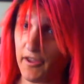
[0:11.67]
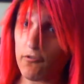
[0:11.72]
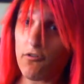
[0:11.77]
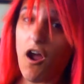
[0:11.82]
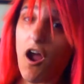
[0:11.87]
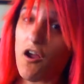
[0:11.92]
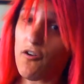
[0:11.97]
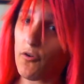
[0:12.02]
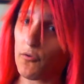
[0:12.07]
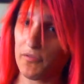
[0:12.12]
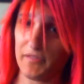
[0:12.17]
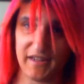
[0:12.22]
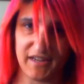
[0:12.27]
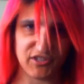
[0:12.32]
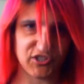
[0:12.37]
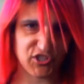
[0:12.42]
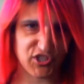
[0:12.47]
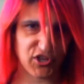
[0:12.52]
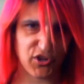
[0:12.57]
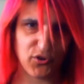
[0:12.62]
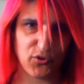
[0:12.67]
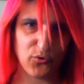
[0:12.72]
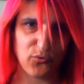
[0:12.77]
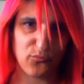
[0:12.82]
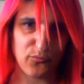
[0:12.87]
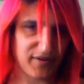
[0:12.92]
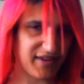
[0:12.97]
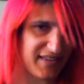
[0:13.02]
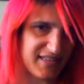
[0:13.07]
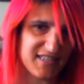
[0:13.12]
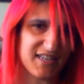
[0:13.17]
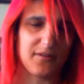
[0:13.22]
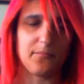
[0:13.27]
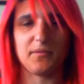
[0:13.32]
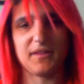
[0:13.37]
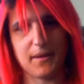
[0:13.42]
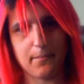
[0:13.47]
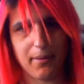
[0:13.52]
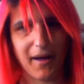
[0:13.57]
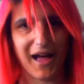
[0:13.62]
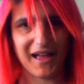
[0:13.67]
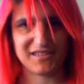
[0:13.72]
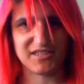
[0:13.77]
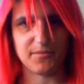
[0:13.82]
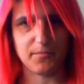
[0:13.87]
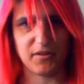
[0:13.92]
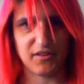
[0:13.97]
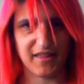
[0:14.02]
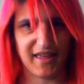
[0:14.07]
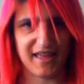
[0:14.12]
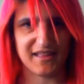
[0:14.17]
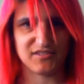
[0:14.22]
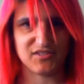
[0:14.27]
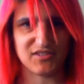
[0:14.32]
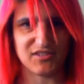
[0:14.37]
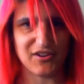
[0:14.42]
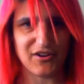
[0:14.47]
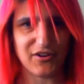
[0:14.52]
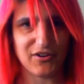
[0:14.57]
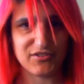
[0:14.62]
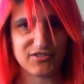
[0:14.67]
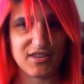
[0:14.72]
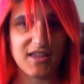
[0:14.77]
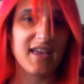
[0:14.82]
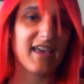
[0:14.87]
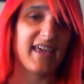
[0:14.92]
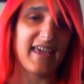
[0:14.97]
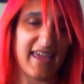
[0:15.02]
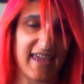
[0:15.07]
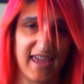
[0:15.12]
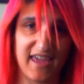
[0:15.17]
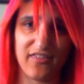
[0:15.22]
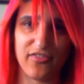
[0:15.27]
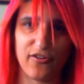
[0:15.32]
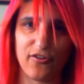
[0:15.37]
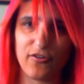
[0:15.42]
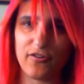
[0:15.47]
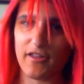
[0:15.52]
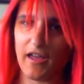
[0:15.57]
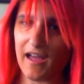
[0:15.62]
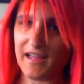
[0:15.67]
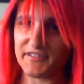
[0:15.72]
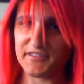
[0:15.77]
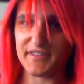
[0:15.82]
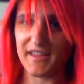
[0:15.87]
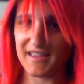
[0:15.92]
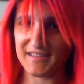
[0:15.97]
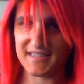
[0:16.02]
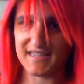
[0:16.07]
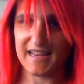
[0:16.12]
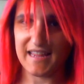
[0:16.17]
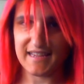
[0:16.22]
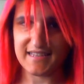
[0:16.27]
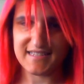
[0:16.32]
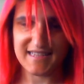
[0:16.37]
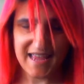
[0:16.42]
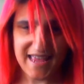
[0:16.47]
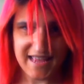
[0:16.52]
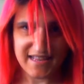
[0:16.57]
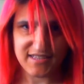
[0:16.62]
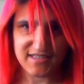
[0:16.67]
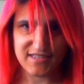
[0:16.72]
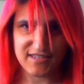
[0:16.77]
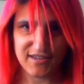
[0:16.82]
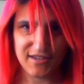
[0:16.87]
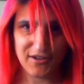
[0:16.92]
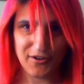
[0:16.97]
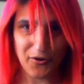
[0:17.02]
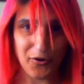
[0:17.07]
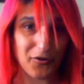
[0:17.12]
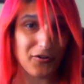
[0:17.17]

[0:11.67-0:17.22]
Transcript: There are only two reasonably possible answers either God doesn't exist,